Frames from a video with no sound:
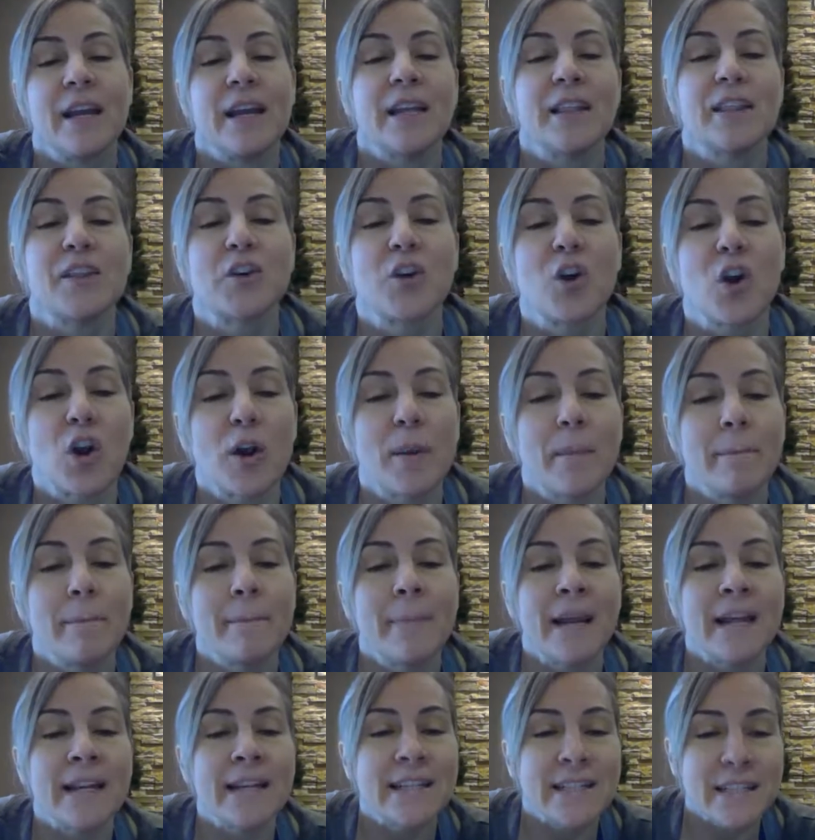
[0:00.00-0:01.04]
There are
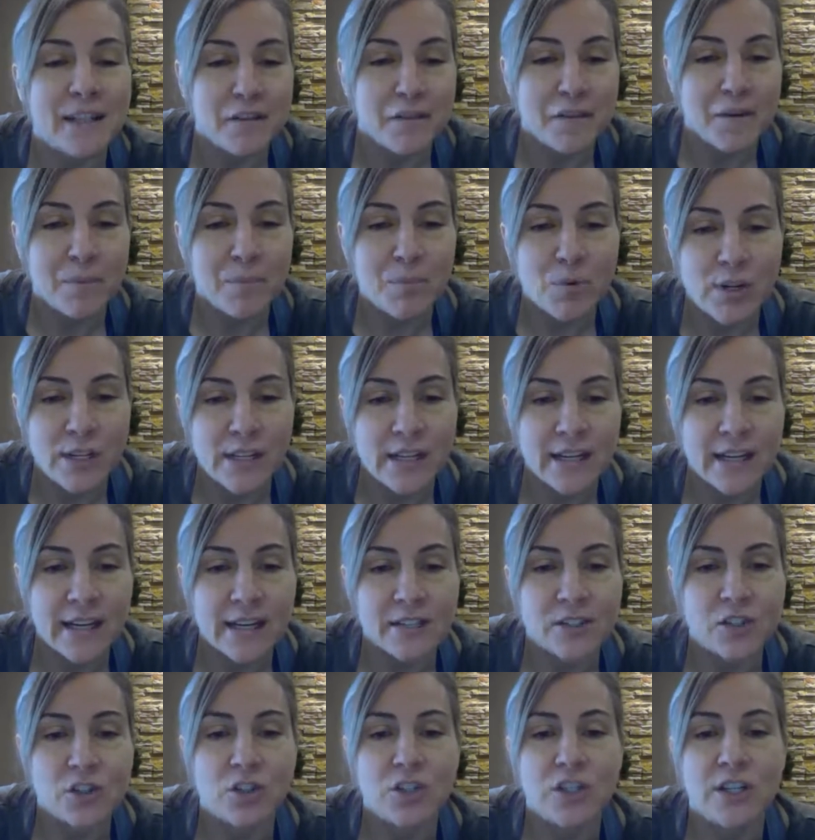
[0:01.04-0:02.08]
many different breathing
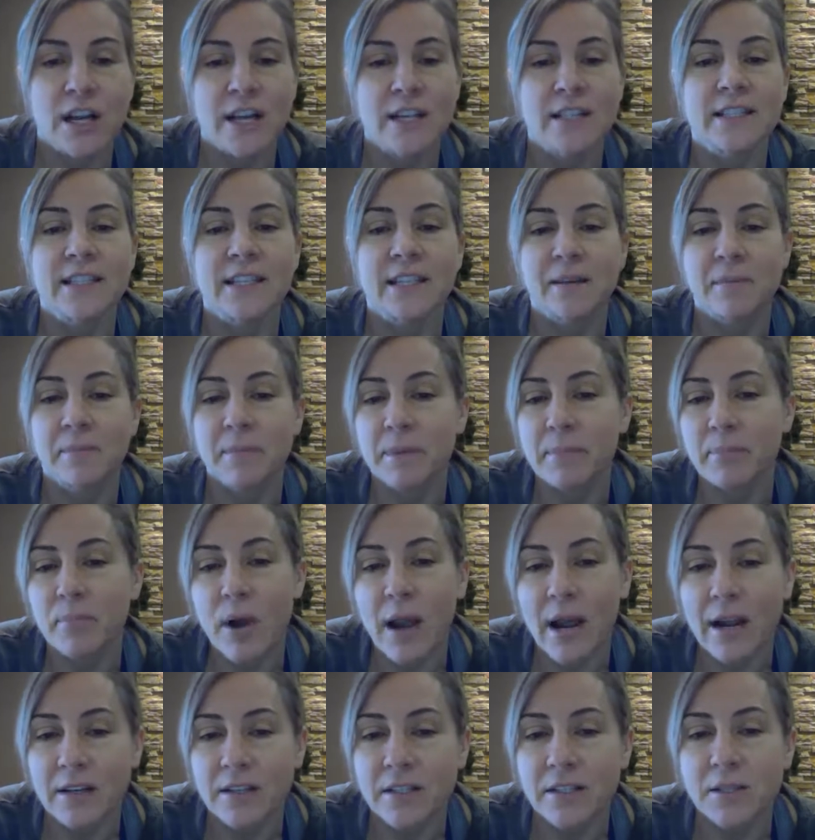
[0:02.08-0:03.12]
exercises that can be
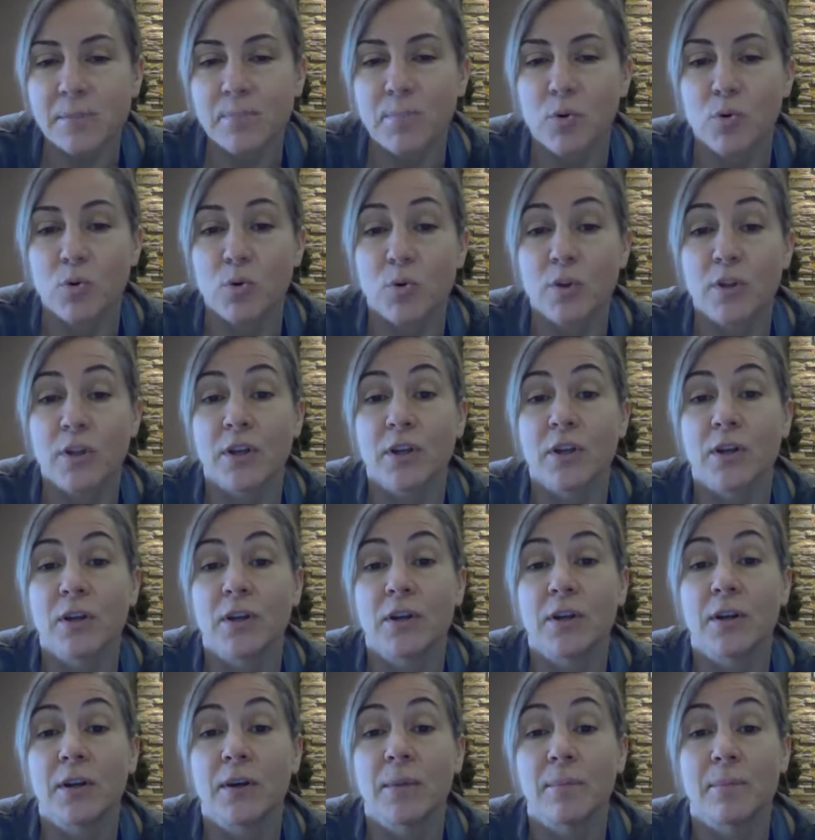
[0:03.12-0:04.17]
practiced both
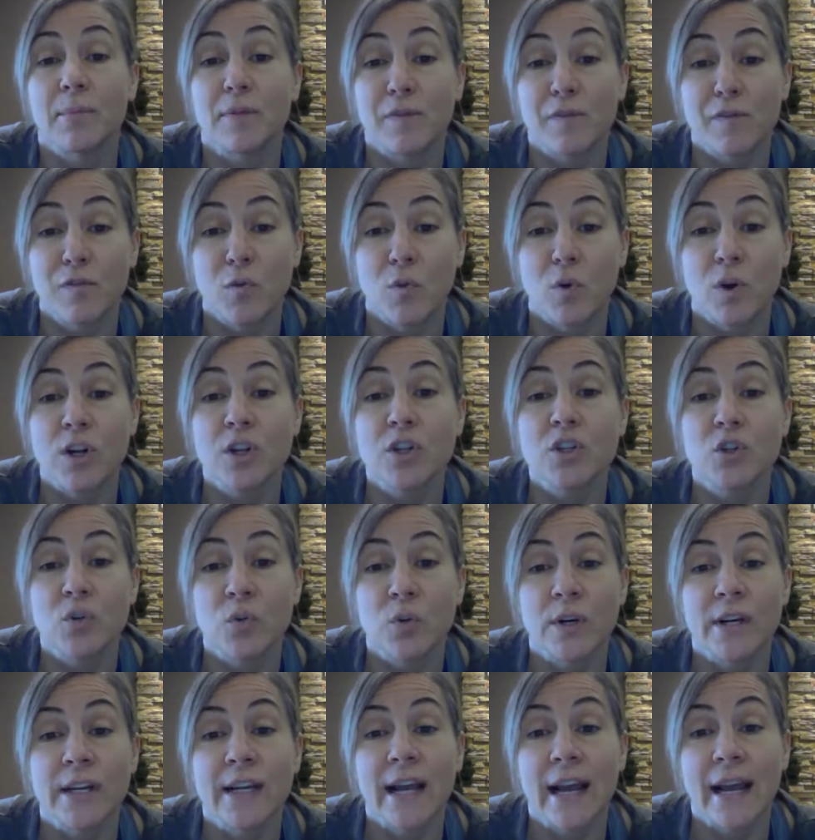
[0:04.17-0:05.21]
before,
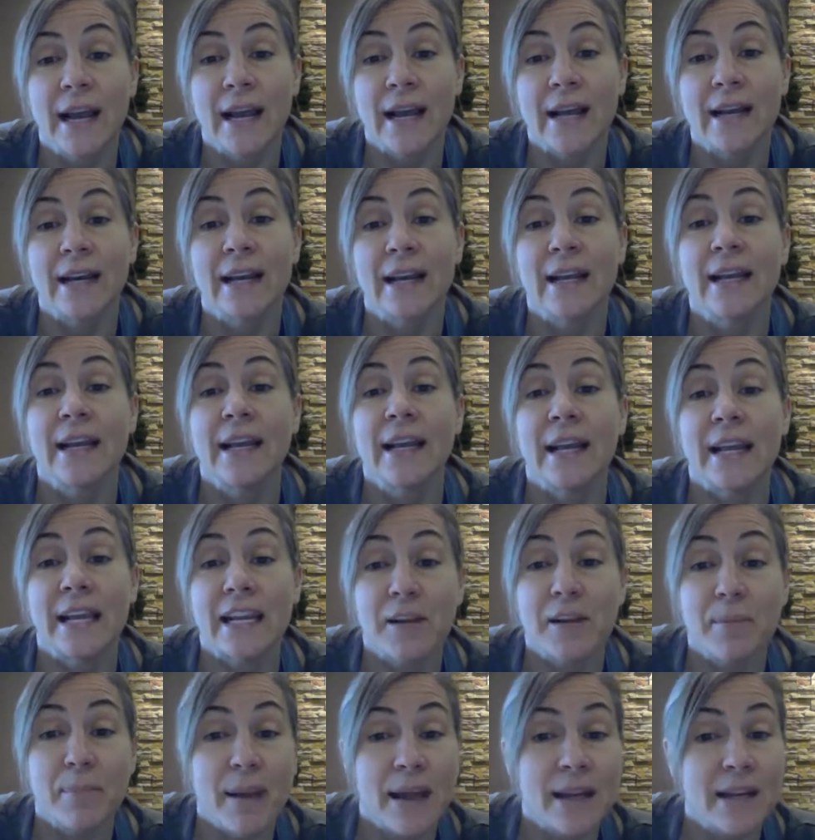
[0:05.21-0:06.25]
during, and
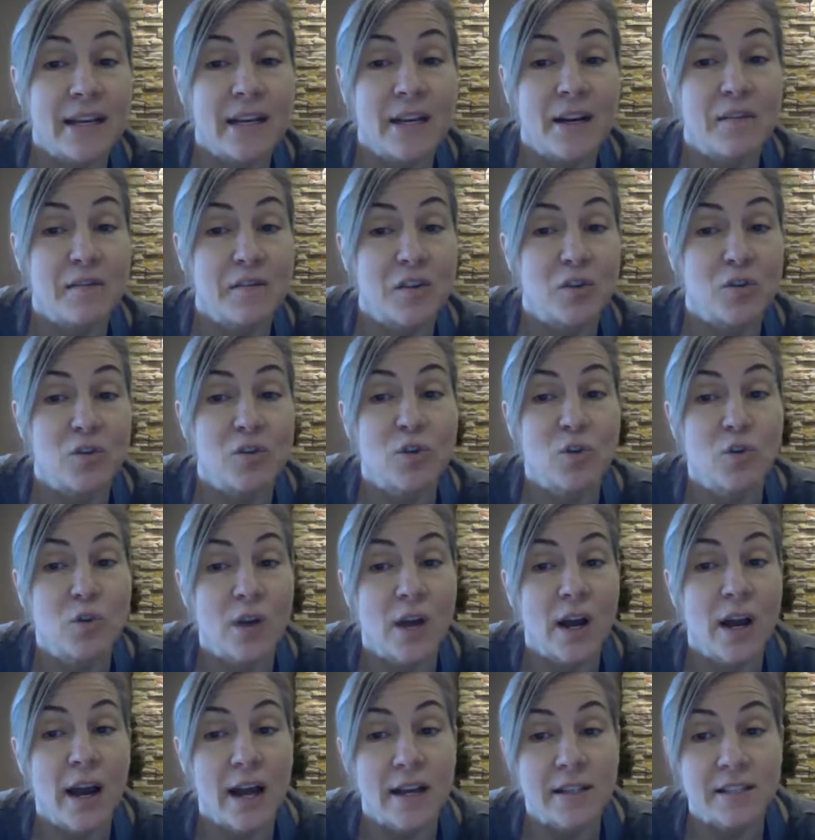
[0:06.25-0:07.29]
independent of your yoga
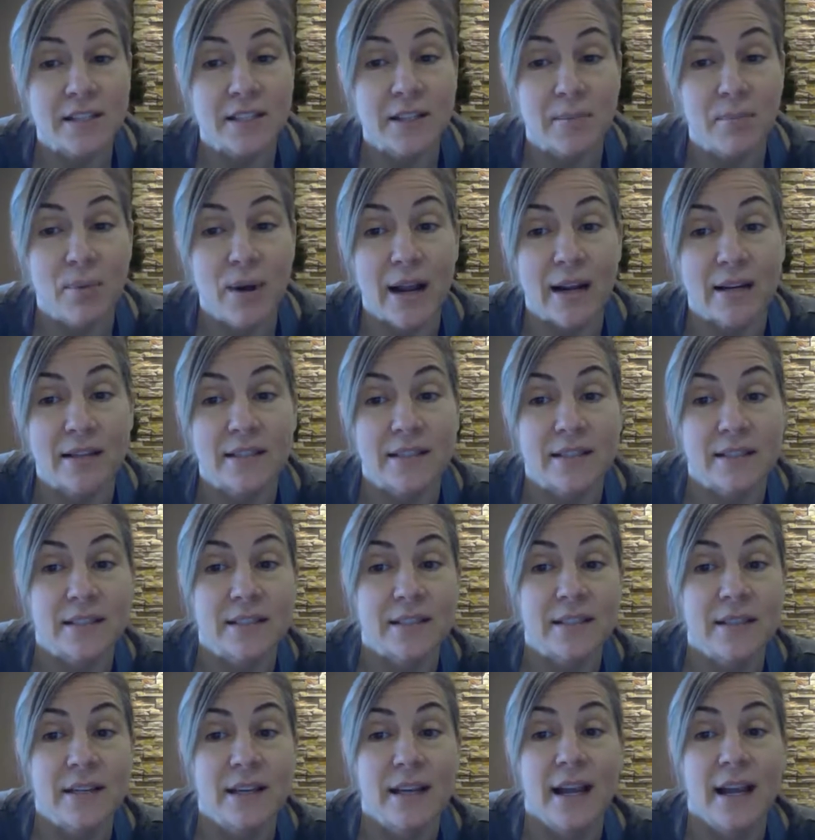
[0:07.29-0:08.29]
asana practice.